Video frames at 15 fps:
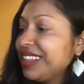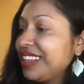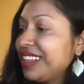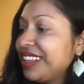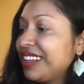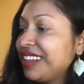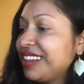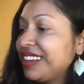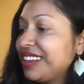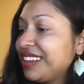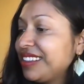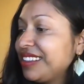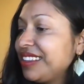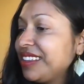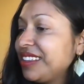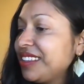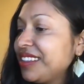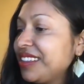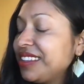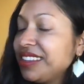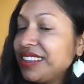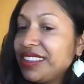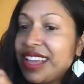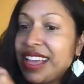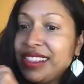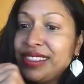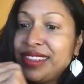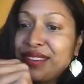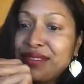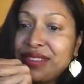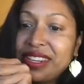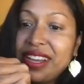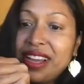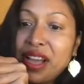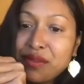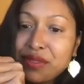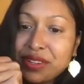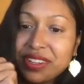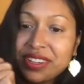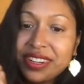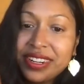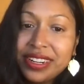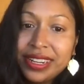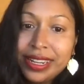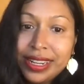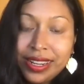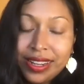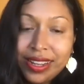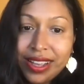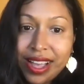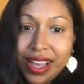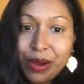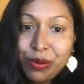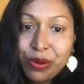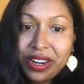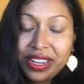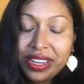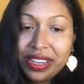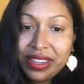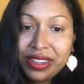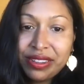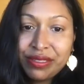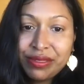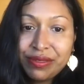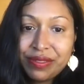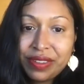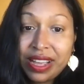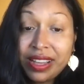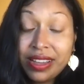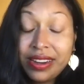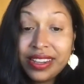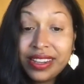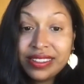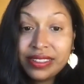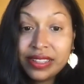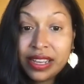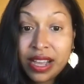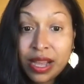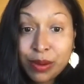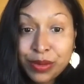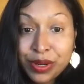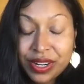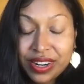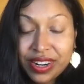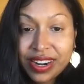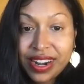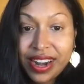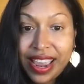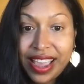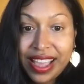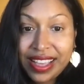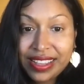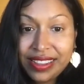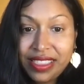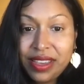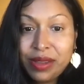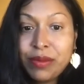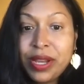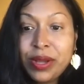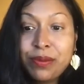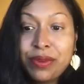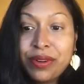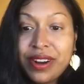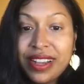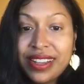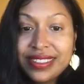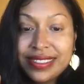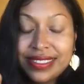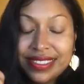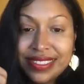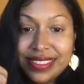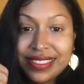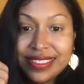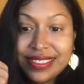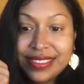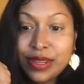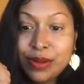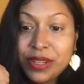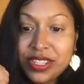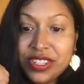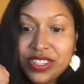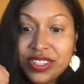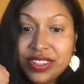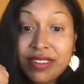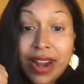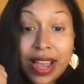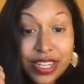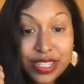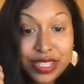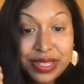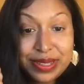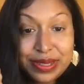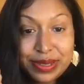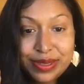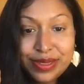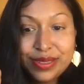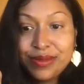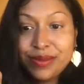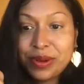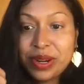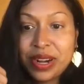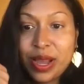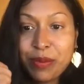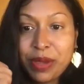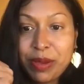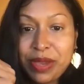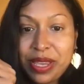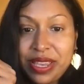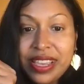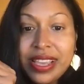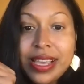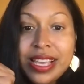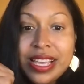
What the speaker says: I love the cover. I want to give Nicola Humber and the Unbound Press so much gratitude for helping me